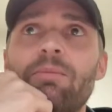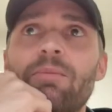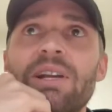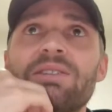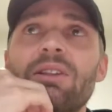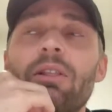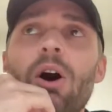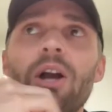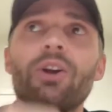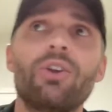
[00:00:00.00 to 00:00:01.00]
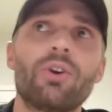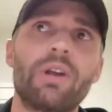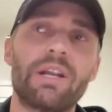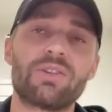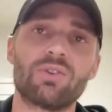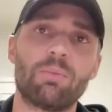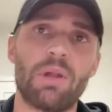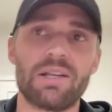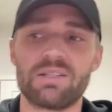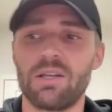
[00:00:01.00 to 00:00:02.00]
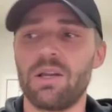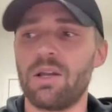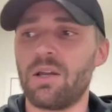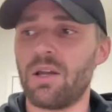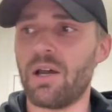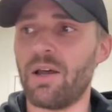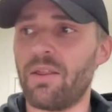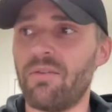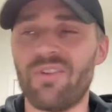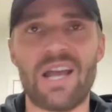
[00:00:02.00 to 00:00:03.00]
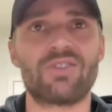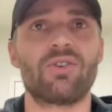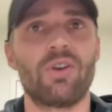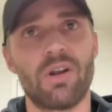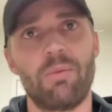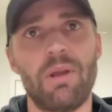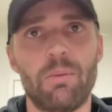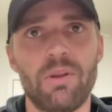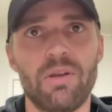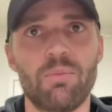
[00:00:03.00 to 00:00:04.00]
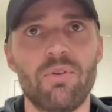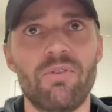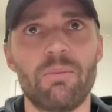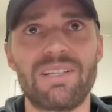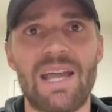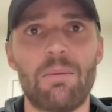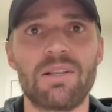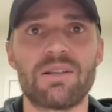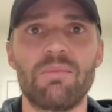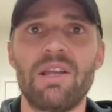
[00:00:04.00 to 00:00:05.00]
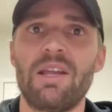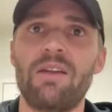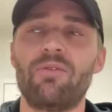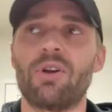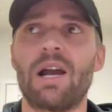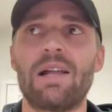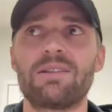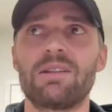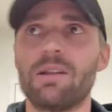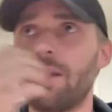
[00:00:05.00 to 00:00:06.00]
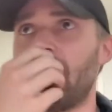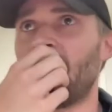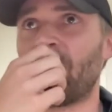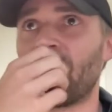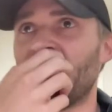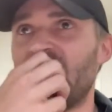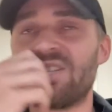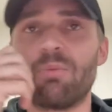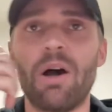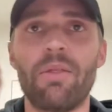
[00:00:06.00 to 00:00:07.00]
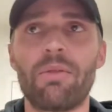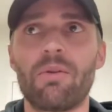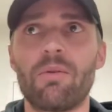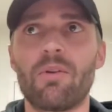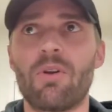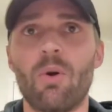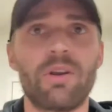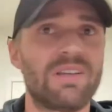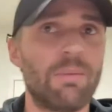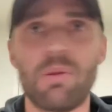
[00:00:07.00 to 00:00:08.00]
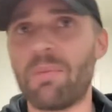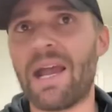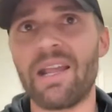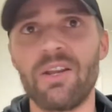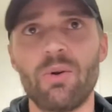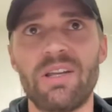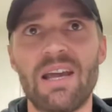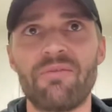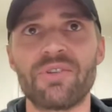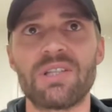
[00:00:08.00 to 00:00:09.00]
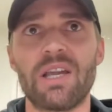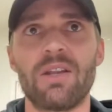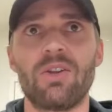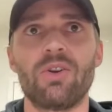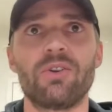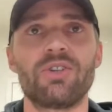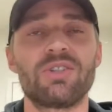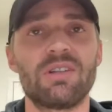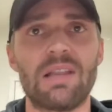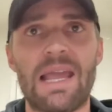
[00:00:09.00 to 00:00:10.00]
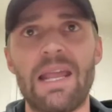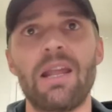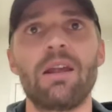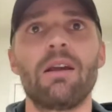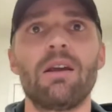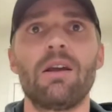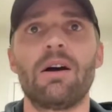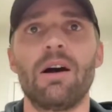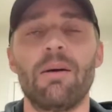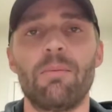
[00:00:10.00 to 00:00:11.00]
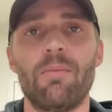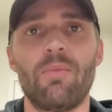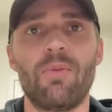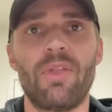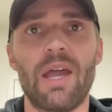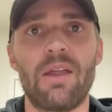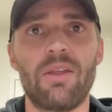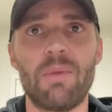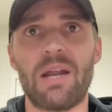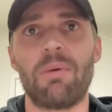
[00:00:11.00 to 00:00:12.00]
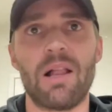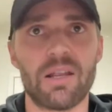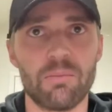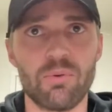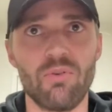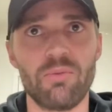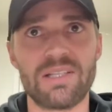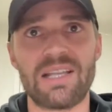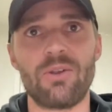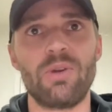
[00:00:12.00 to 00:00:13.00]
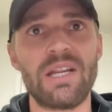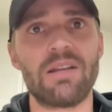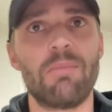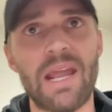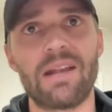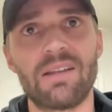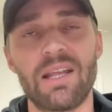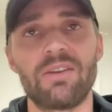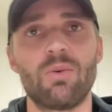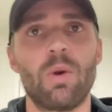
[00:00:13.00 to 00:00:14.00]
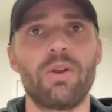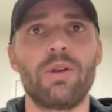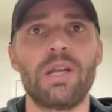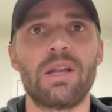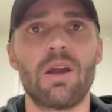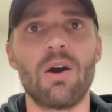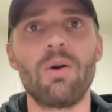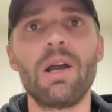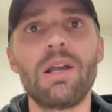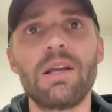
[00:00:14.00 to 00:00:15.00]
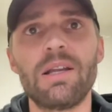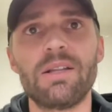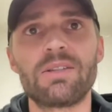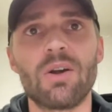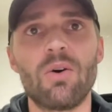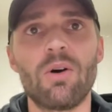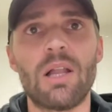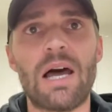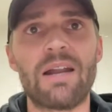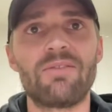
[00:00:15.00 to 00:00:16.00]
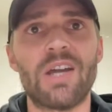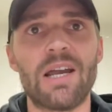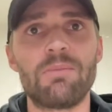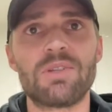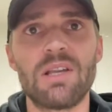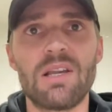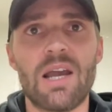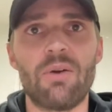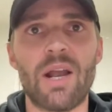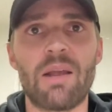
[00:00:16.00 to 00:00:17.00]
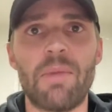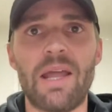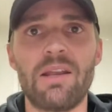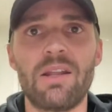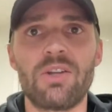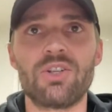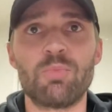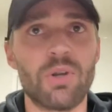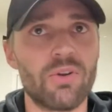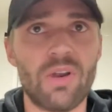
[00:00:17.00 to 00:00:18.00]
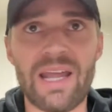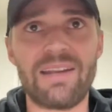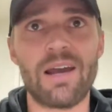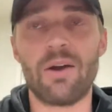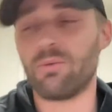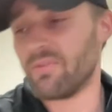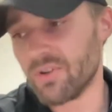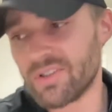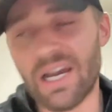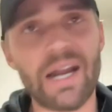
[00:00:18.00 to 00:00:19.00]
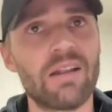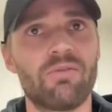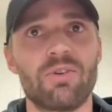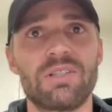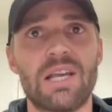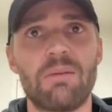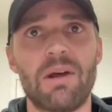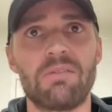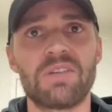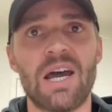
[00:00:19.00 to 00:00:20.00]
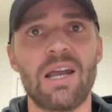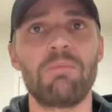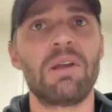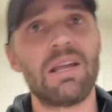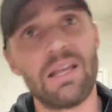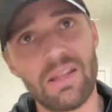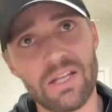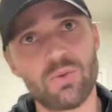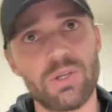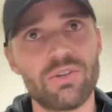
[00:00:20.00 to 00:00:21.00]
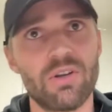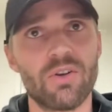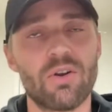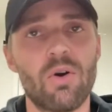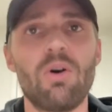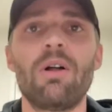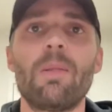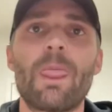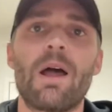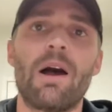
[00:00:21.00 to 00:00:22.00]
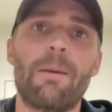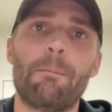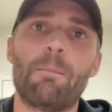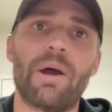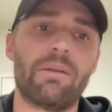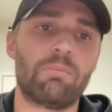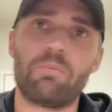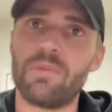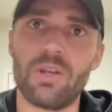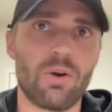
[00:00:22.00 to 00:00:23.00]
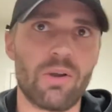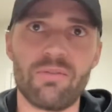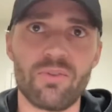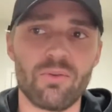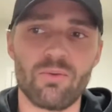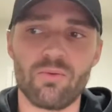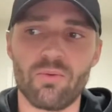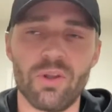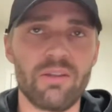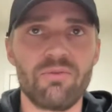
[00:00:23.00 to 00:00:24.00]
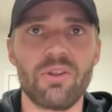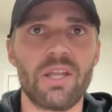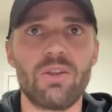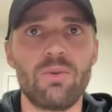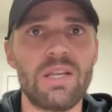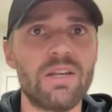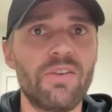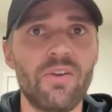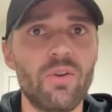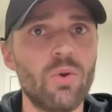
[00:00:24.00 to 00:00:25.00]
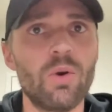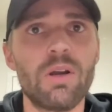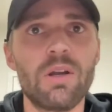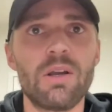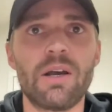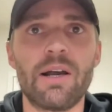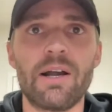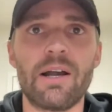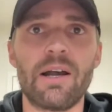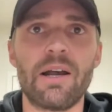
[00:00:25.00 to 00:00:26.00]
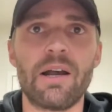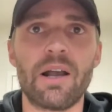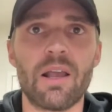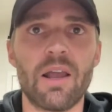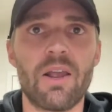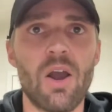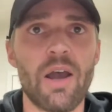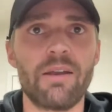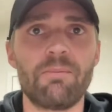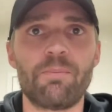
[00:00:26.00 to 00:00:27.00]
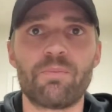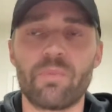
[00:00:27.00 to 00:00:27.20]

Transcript: because the longer you're in a surplus, the faster you're going to be able to improve your metabolism. If you're constantly each month dipping back into a deficit, you're just delaying the metabolic improvements that you need to make to get to where you need to go. And so a lot of times I recommend just putting your head down, reverse dieting for a set amount of time, and then switching your goal. But if you really feel like you need to do a cut